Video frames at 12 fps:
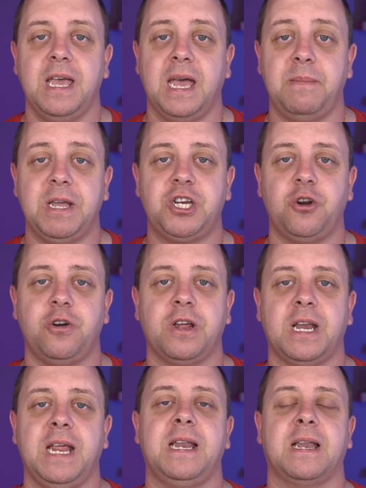and make sure you
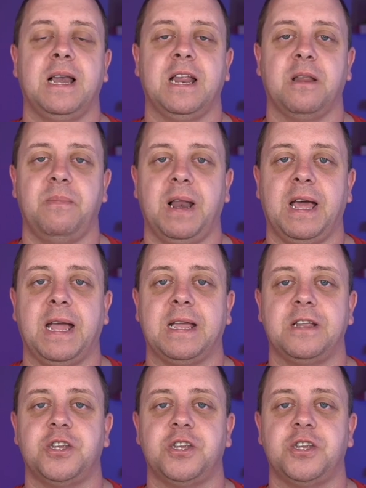click that little bell icon